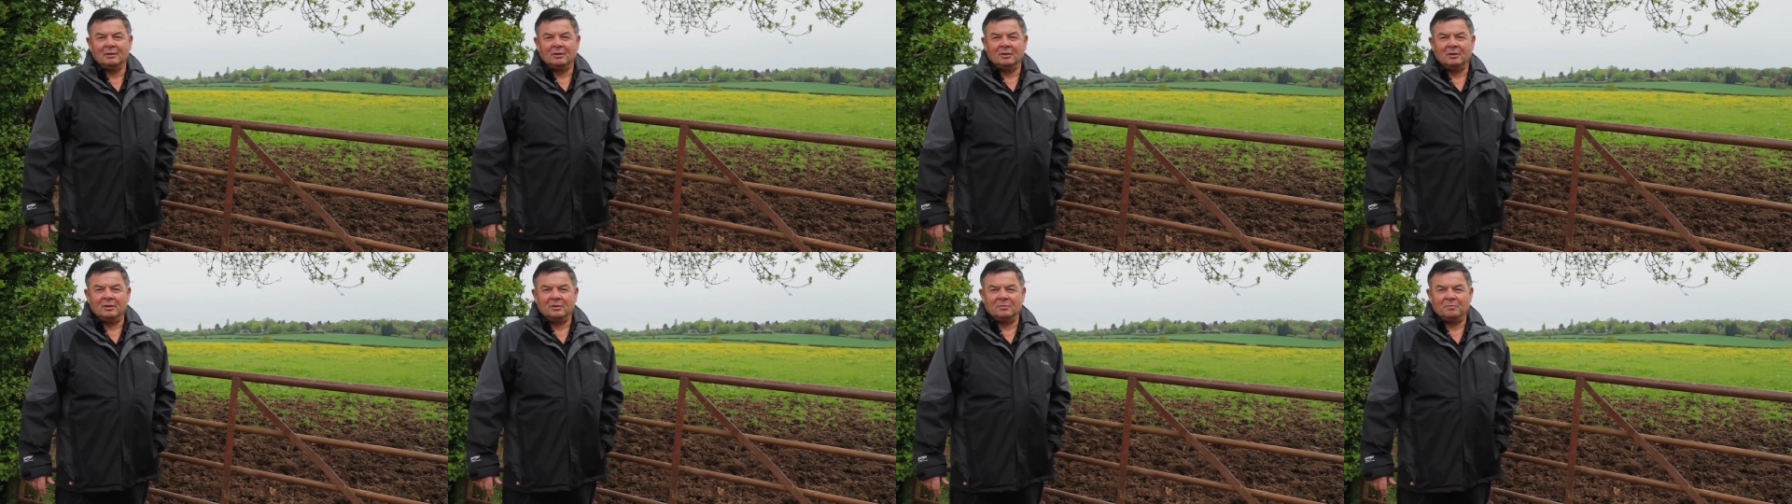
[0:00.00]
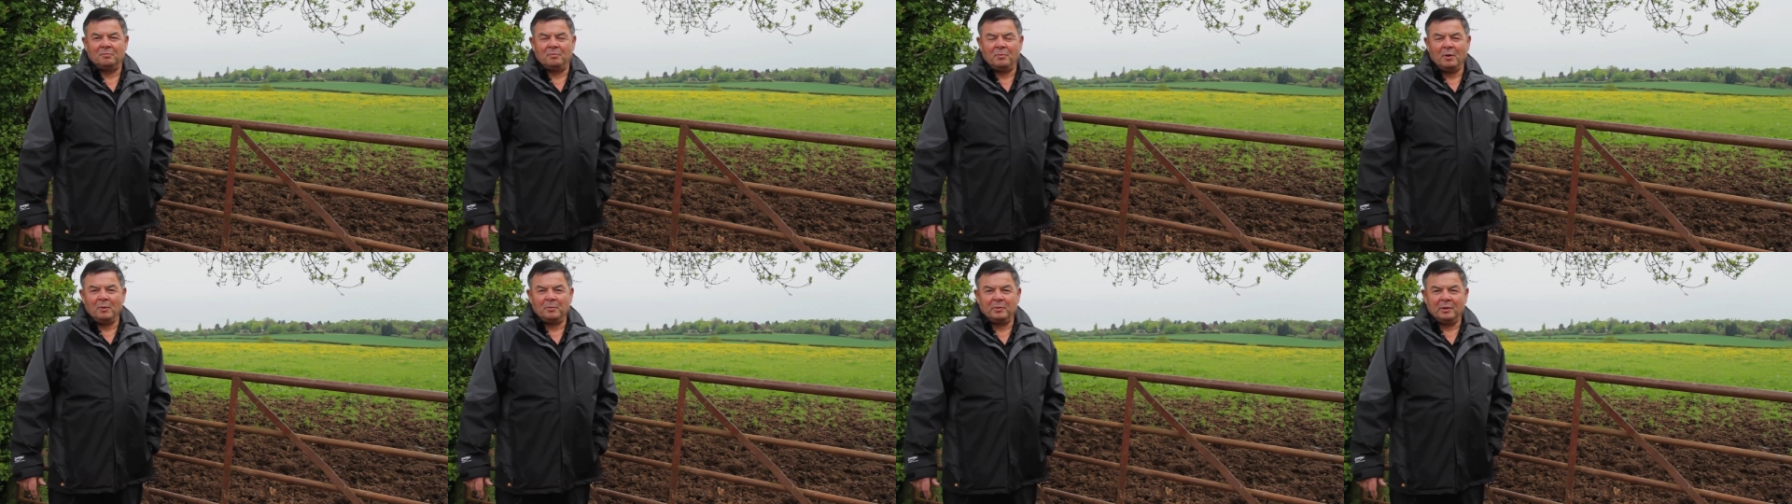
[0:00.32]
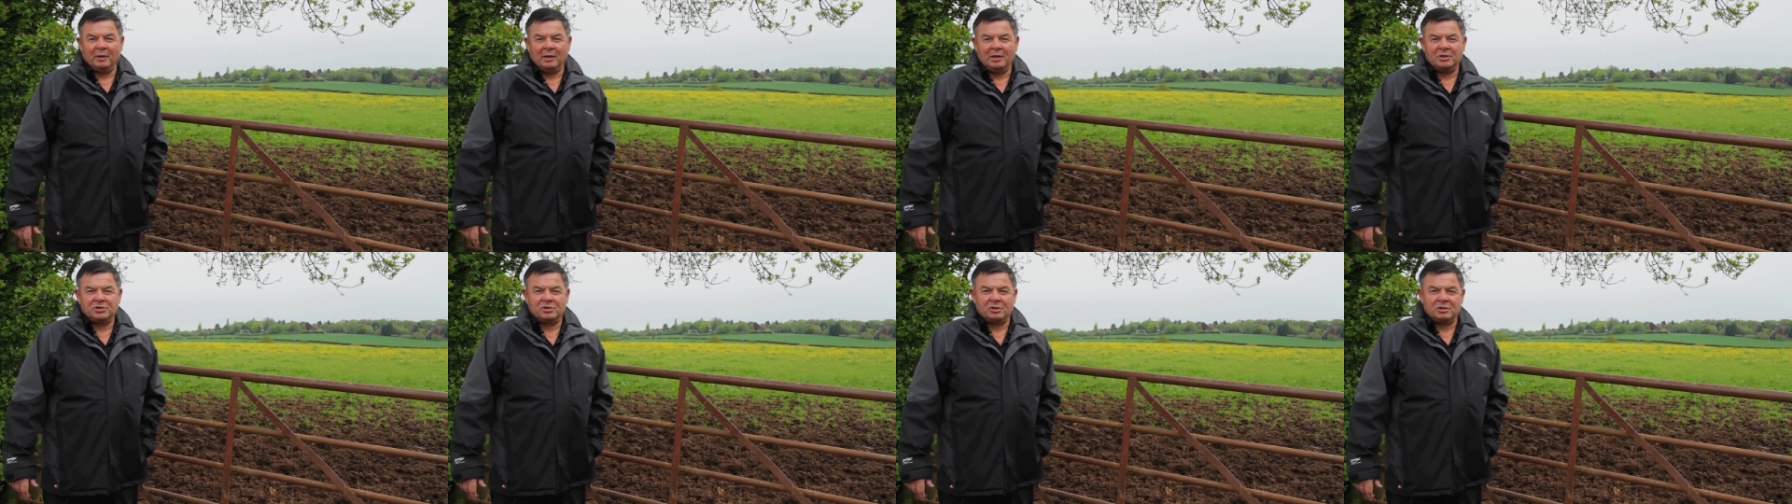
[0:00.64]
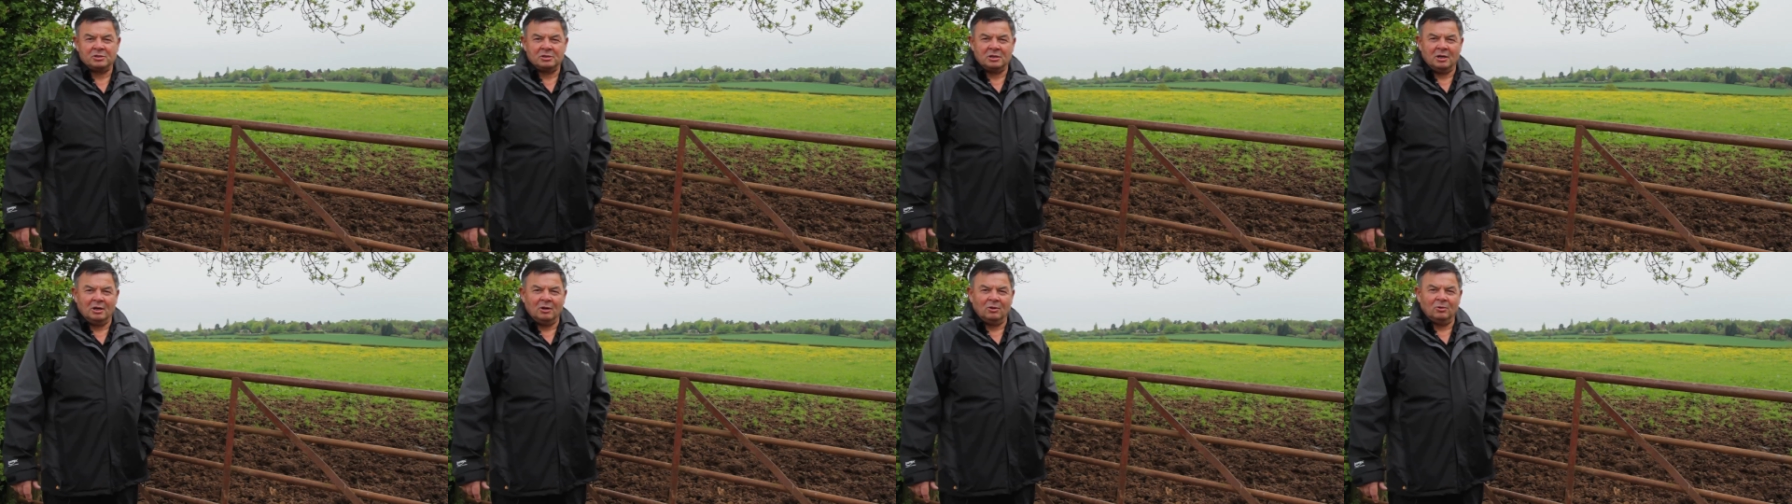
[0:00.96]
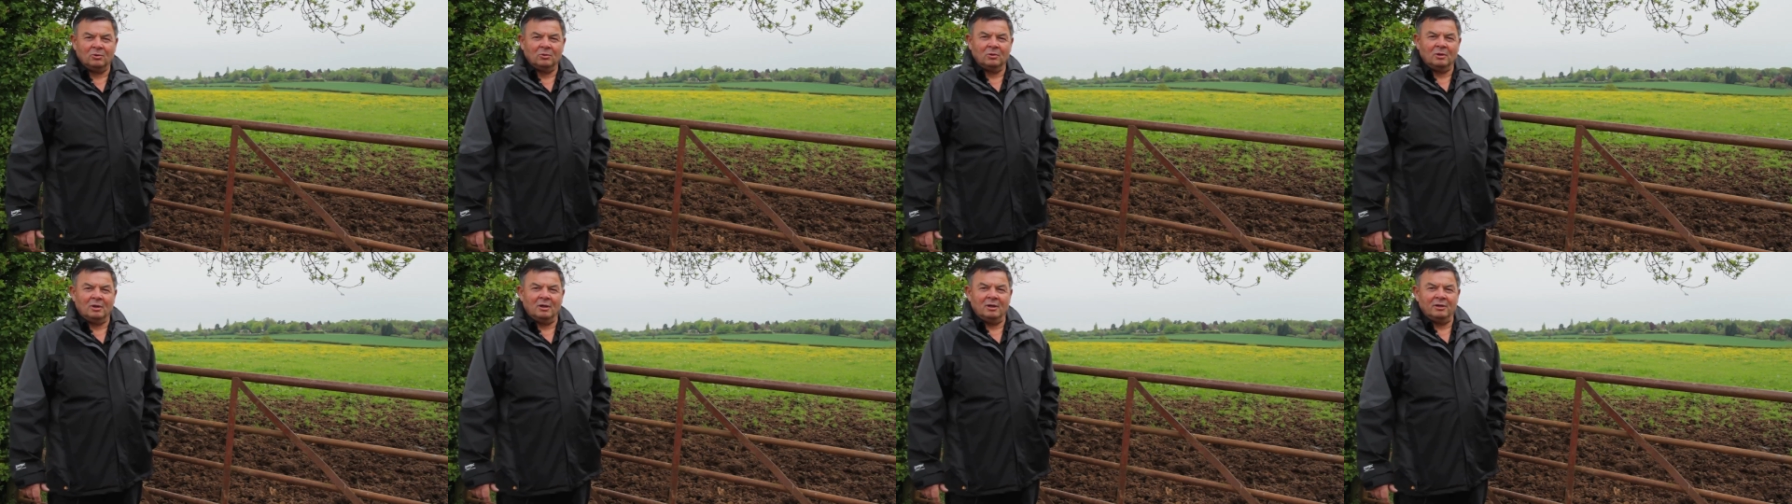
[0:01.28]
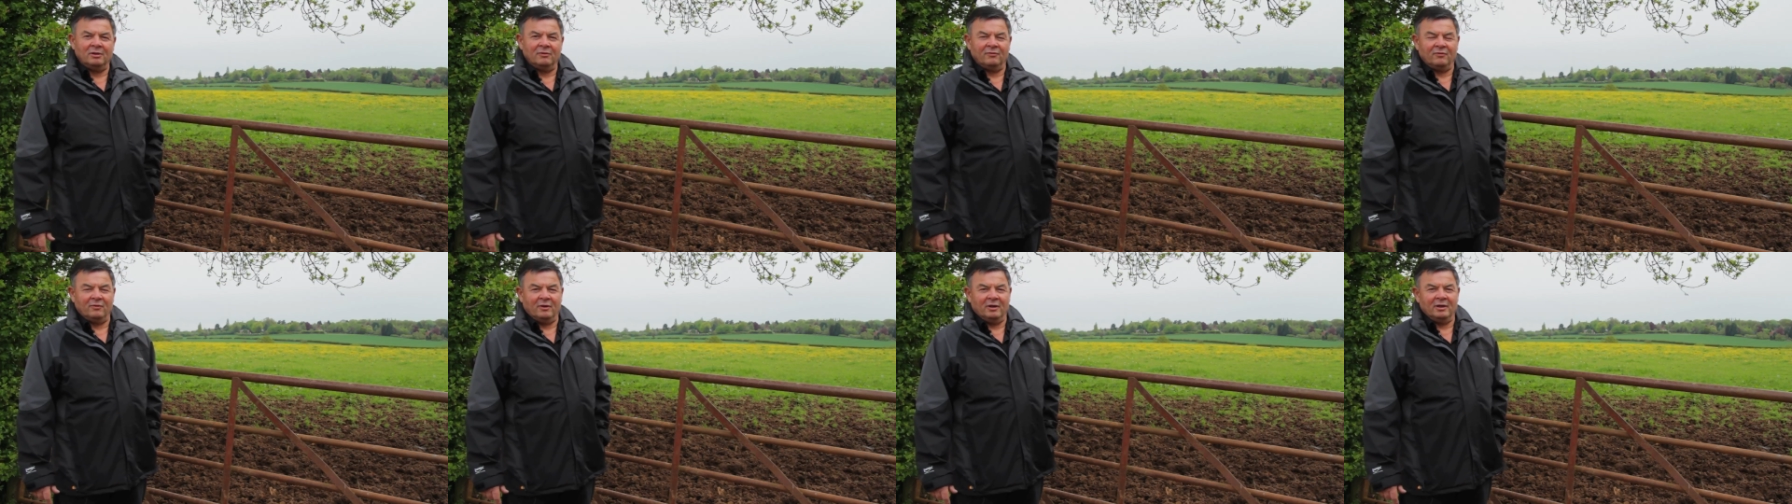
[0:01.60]
the population as a whole,
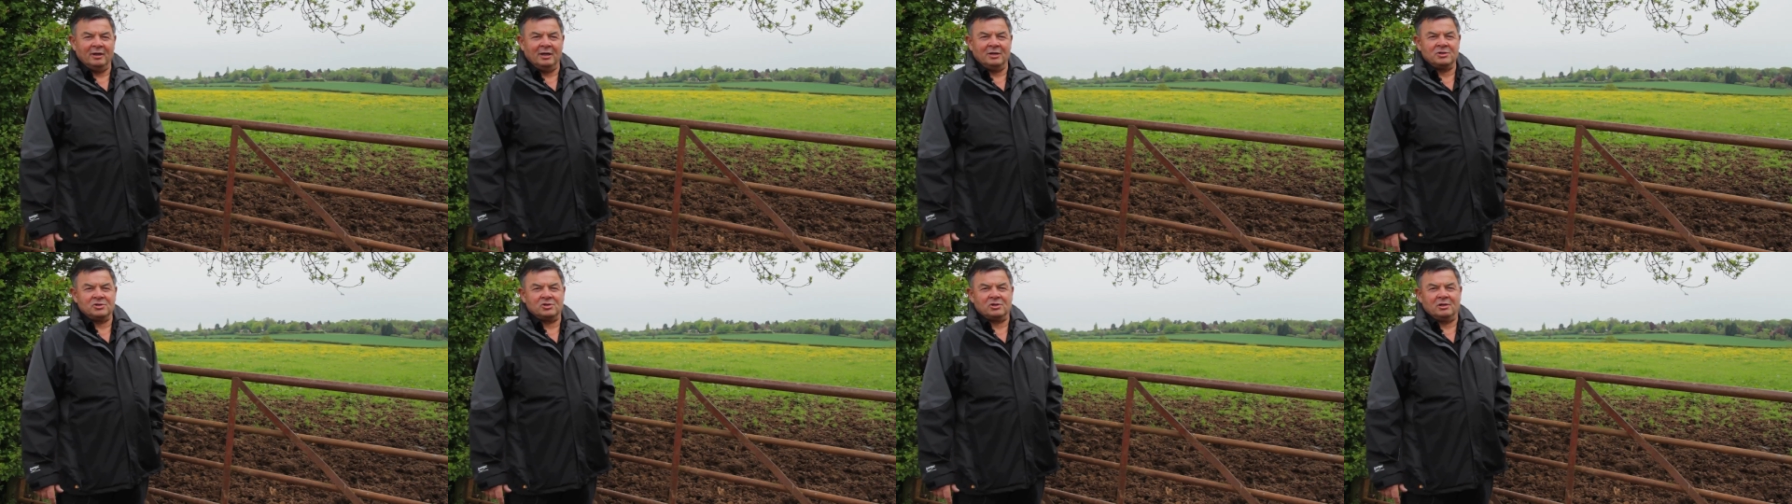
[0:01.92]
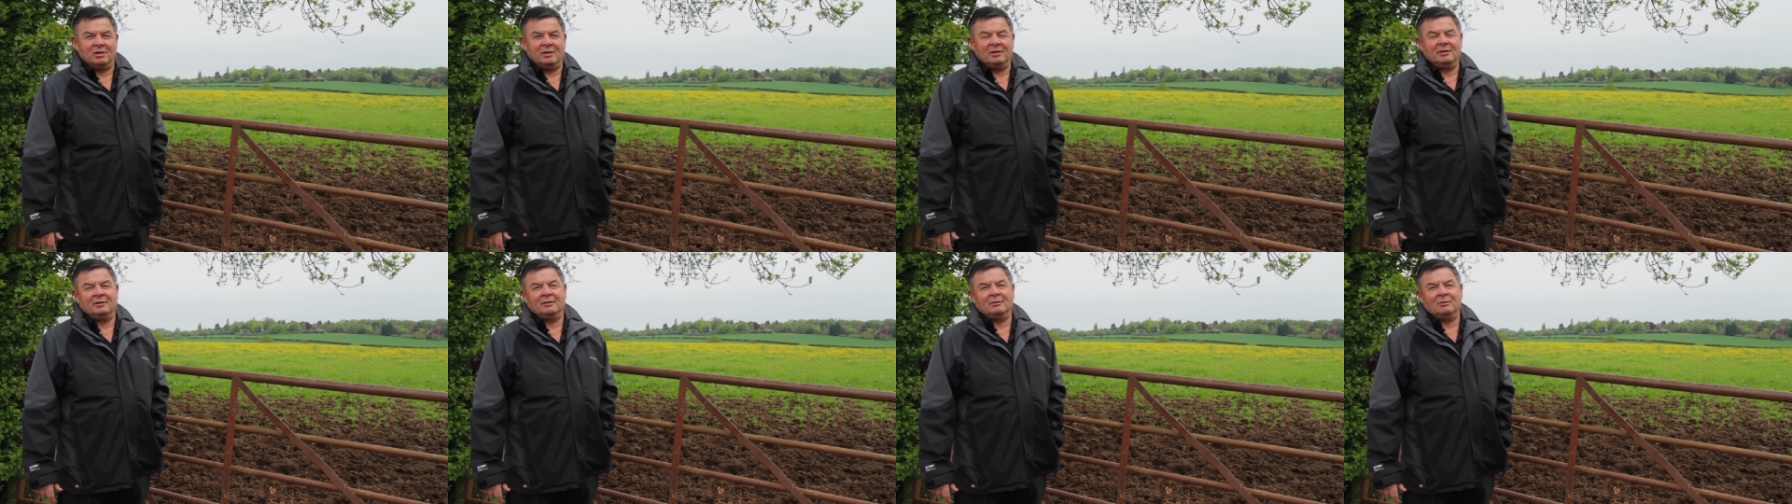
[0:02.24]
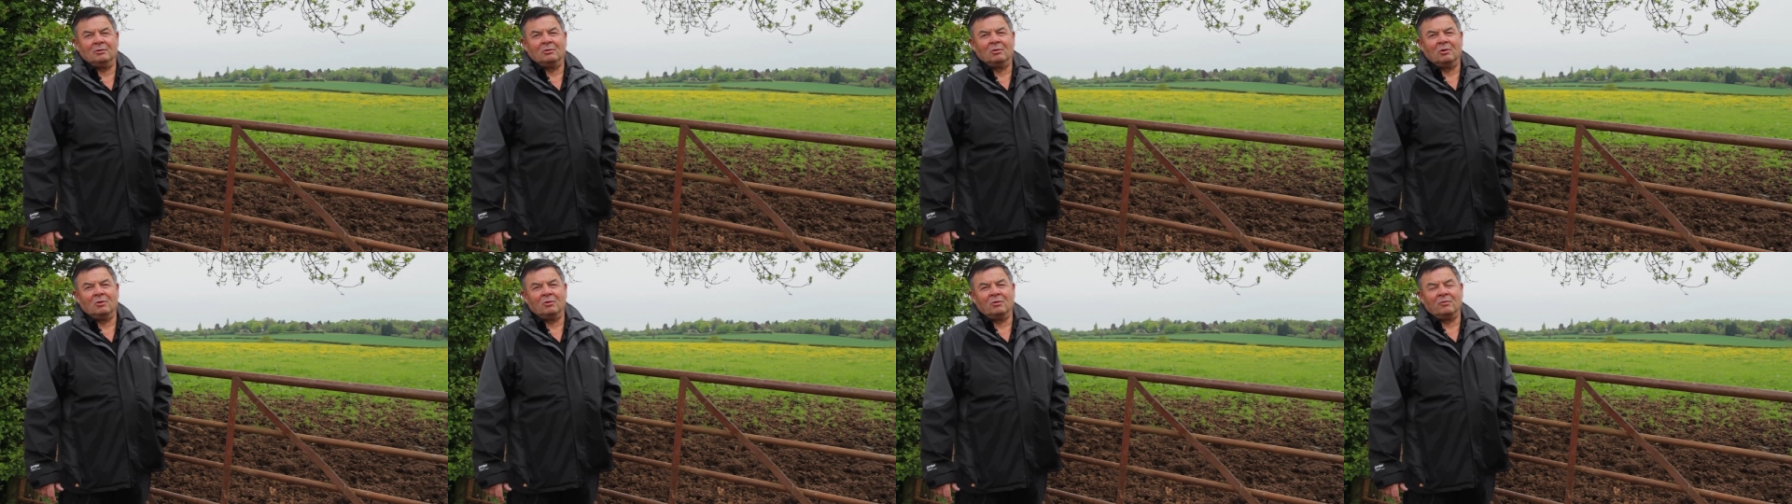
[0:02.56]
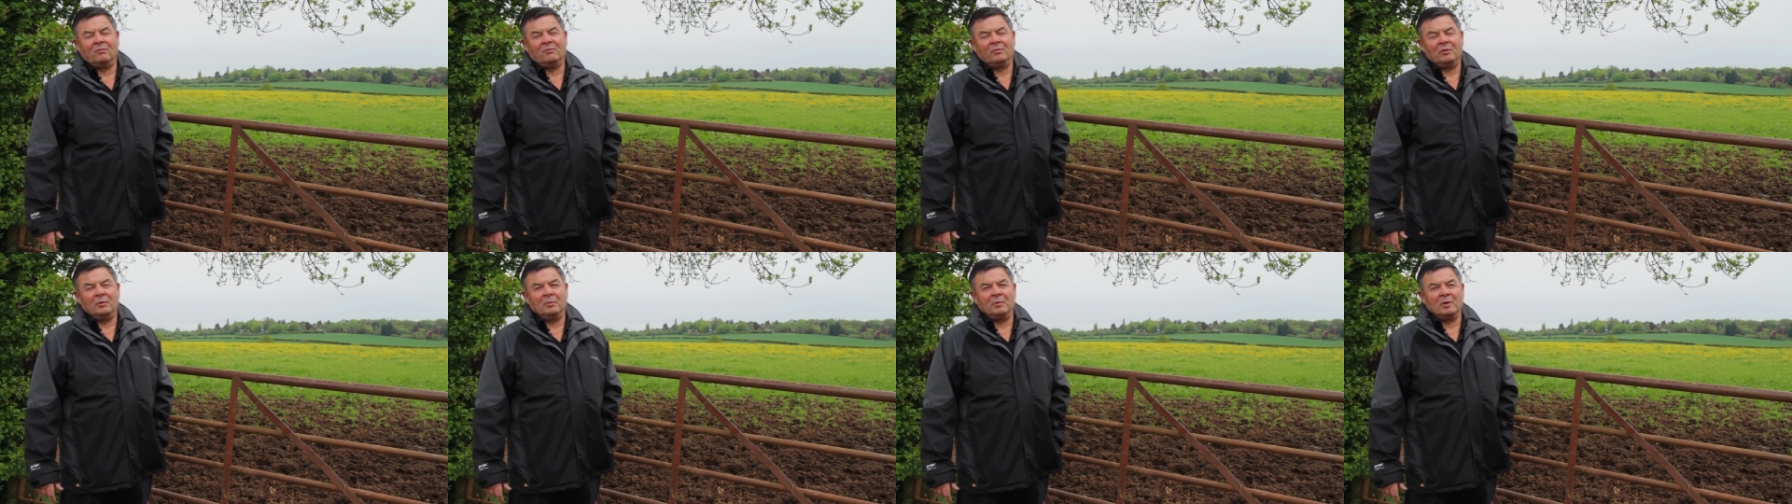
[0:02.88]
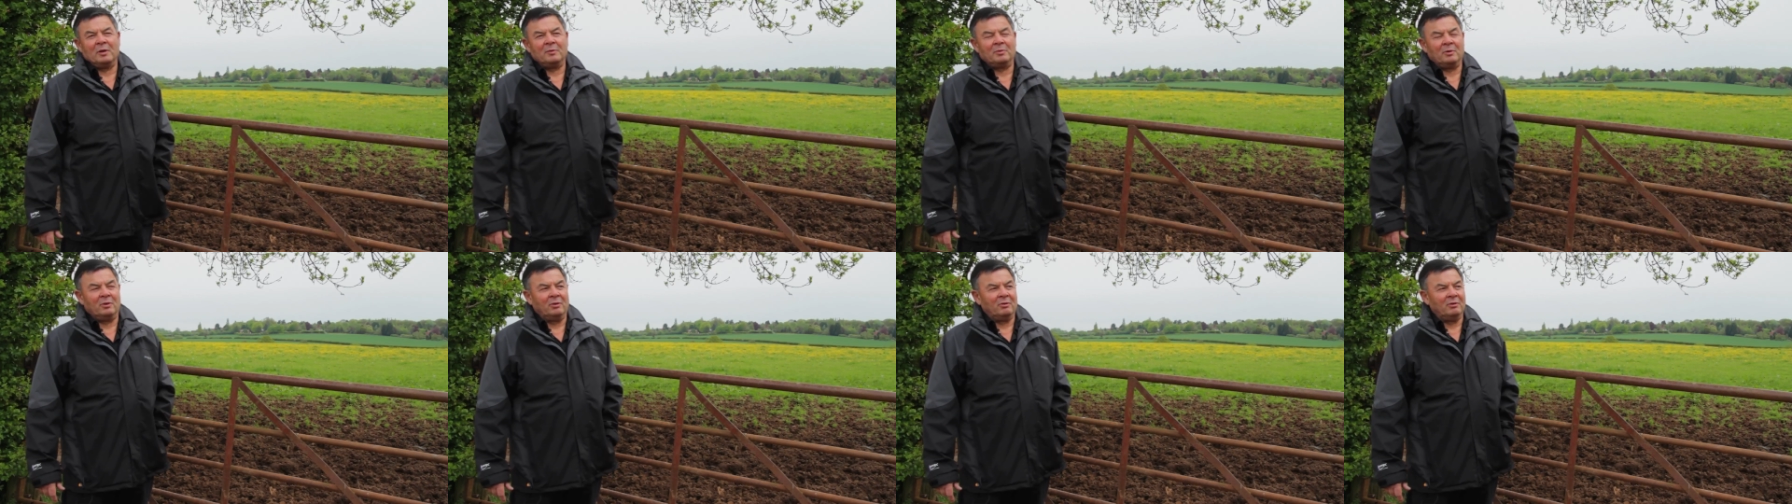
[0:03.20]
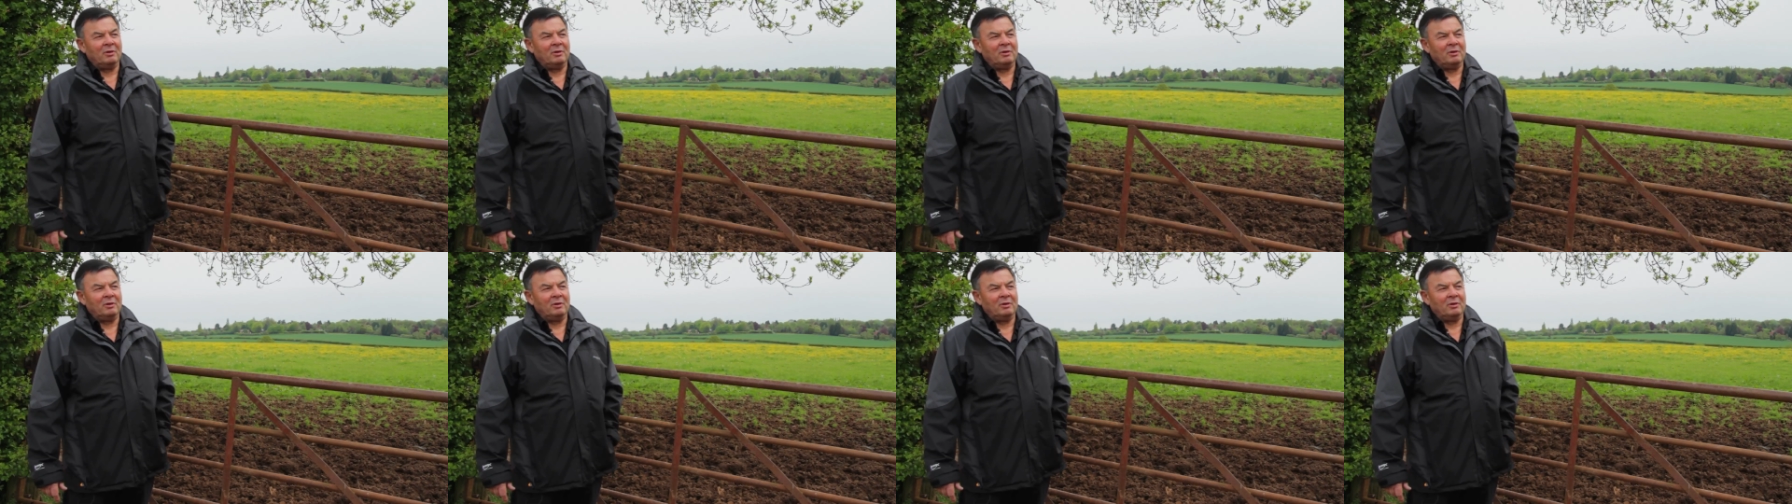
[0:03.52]
either financially or for the people who